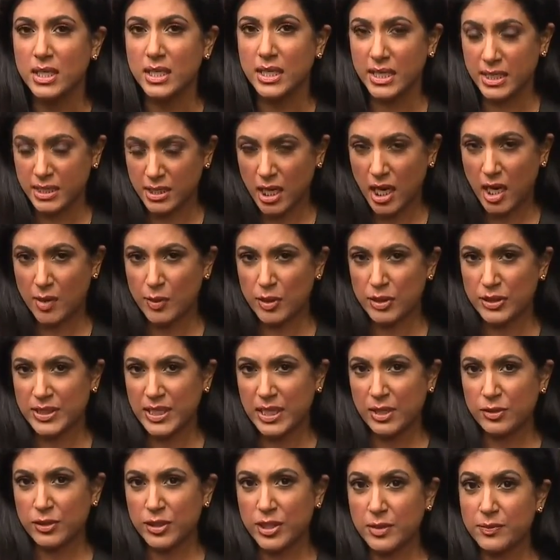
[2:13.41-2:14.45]
In Commerce
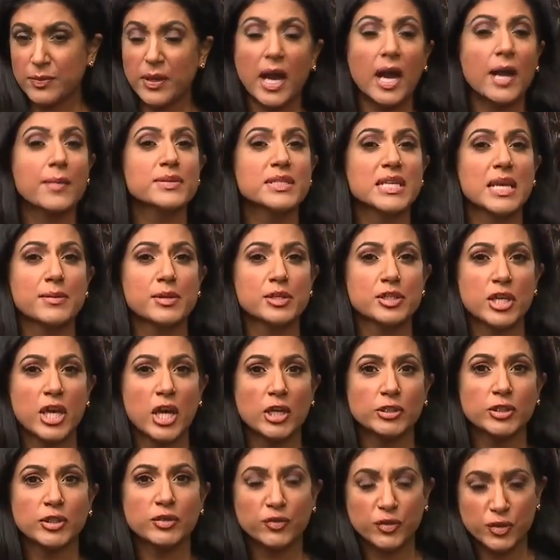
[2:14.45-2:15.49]
Township, I'm Simon
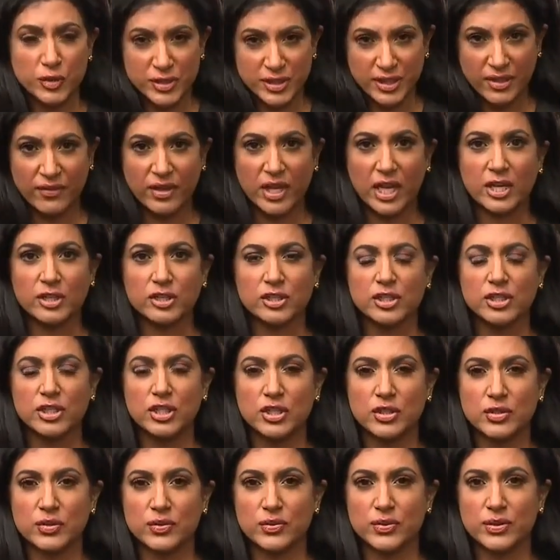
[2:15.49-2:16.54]
Chowdhury for 7 Action
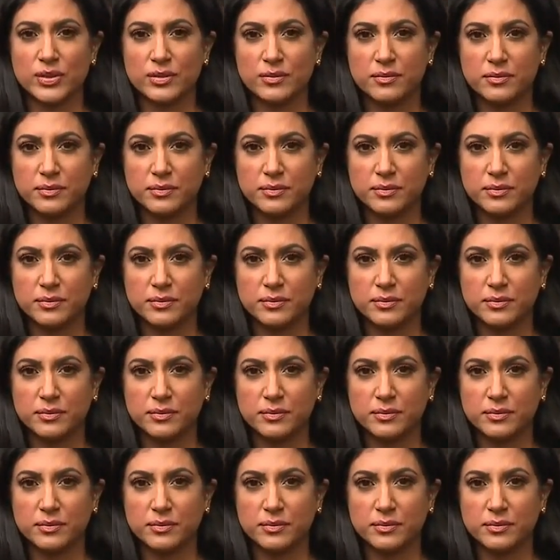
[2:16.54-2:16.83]
News.